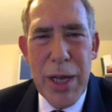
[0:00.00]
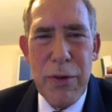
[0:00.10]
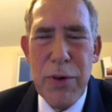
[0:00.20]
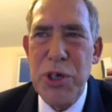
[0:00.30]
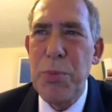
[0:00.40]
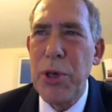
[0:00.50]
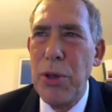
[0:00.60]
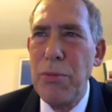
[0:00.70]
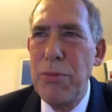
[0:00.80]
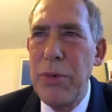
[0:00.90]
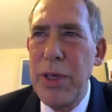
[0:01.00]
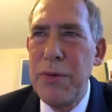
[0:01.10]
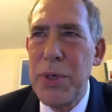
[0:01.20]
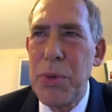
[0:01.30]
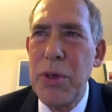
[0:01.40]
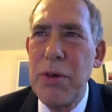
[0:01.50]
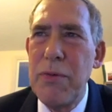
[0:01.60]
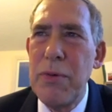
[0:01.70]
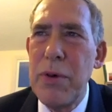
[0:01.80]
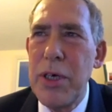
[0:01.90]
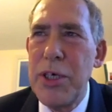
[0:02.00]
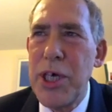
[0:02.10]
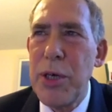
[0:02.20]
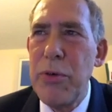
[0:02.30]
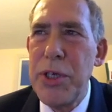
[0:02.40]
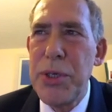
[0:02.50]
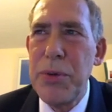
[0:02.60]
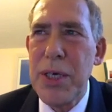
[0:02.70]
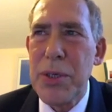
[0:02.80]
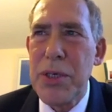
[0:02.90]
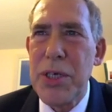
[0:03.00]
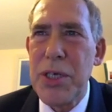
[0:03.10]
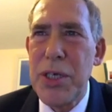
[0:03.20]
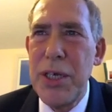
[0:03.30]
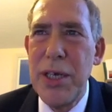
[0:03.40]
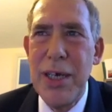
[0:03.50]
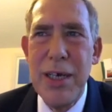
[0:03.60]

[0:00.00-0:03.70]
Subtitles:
out of hospital in the first week of January 2016,